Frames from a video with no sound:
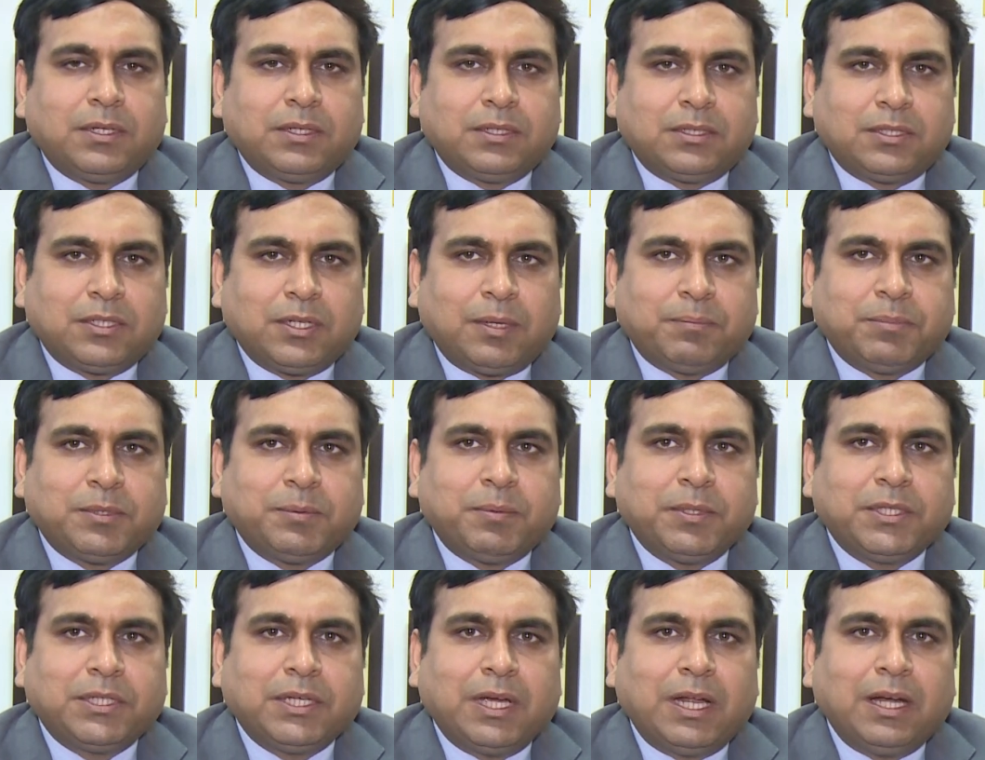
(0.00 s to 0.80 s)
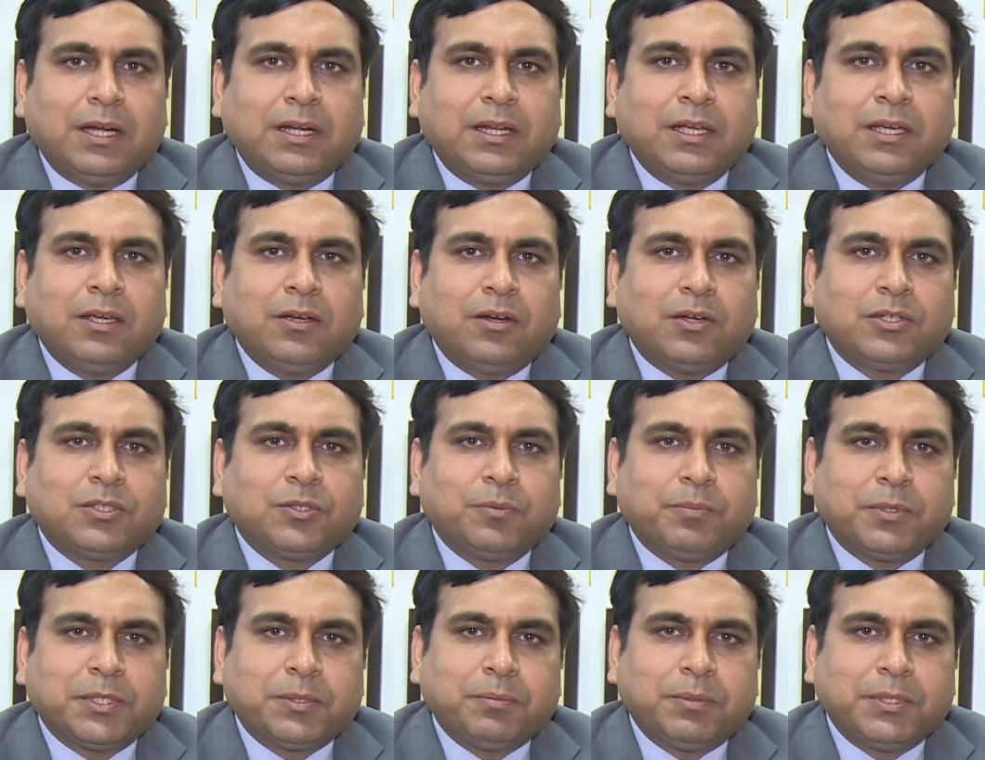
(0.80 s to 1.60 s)
subspeciality or
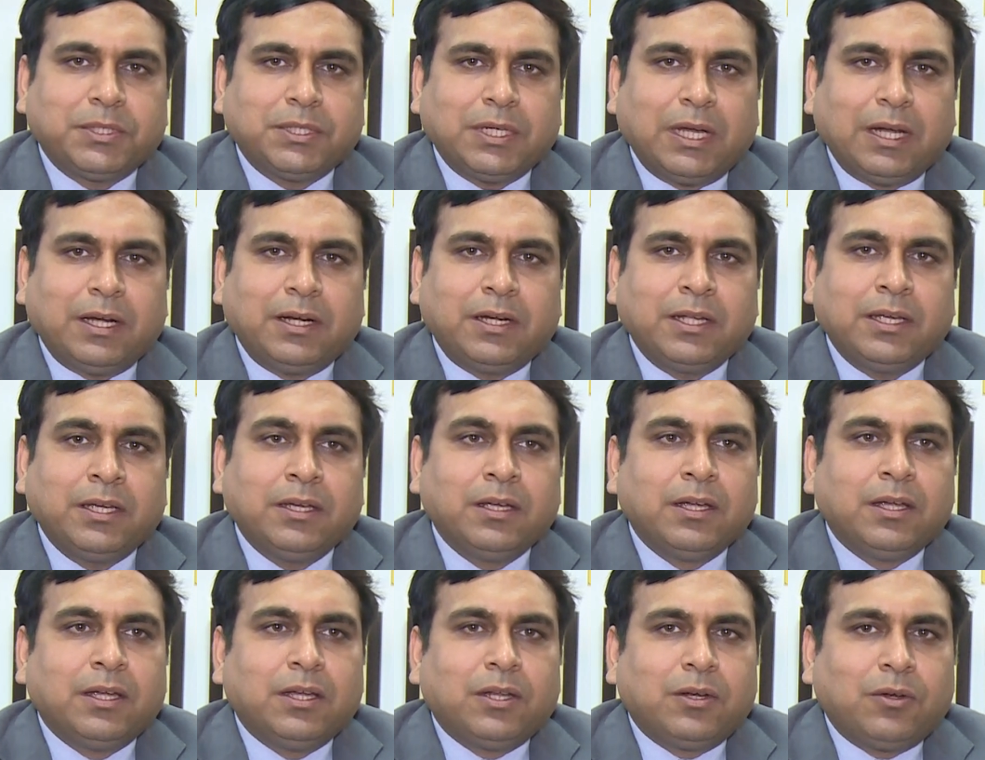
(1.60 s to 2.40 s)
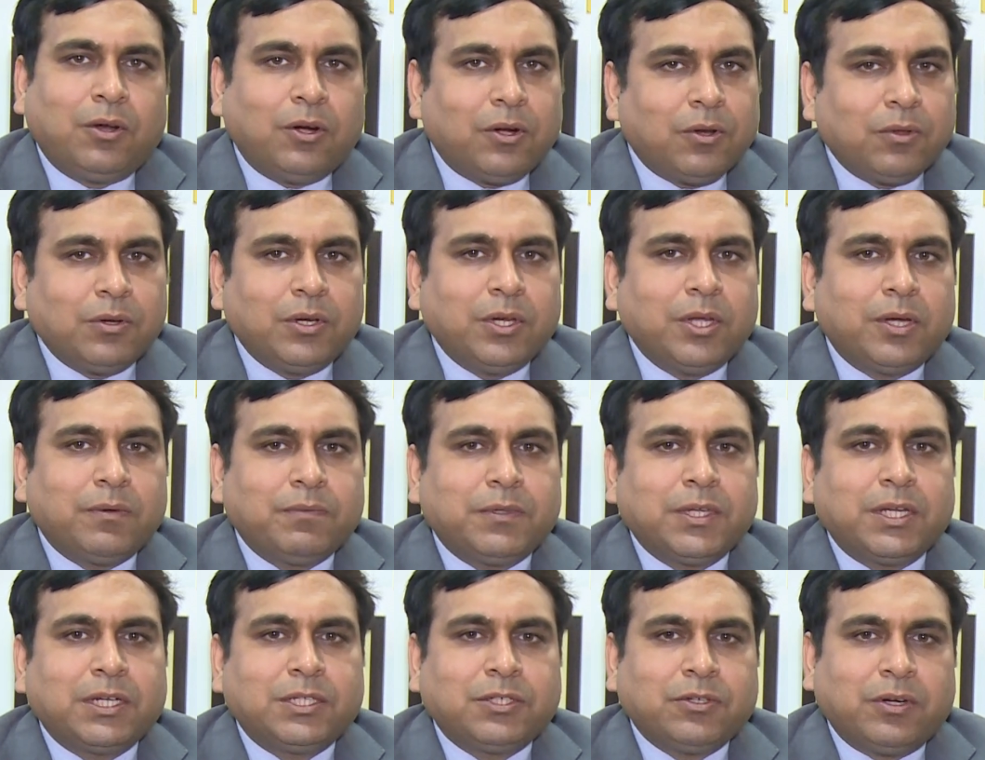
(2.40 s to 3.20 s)
super speciality not only of
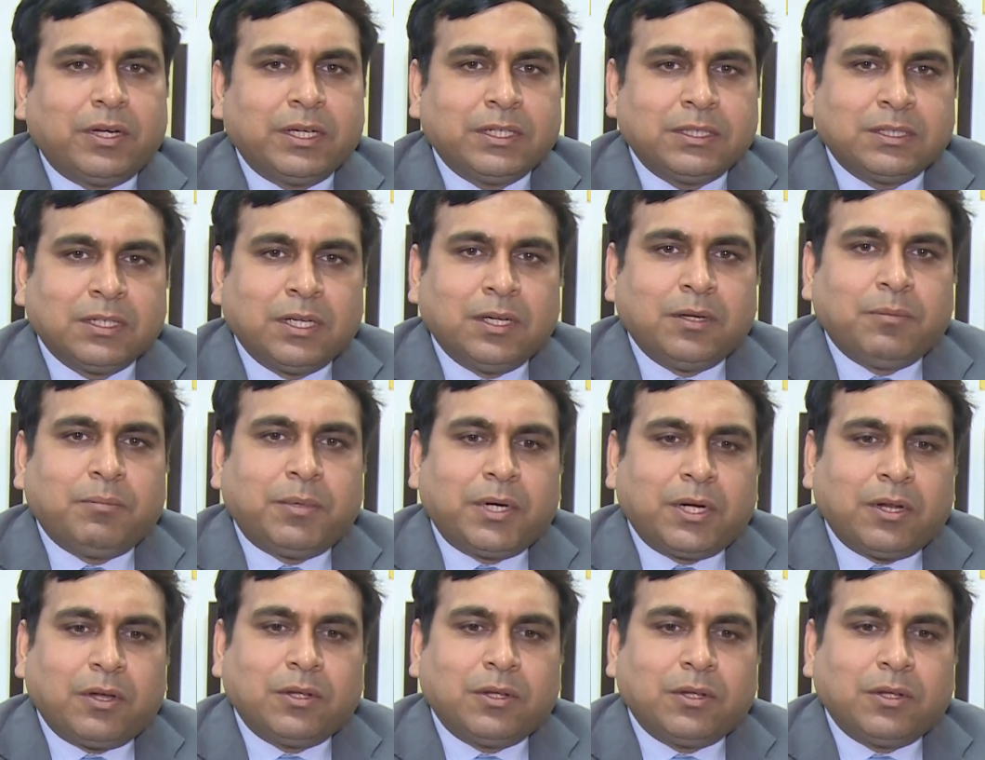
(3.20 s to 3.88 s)
their choice but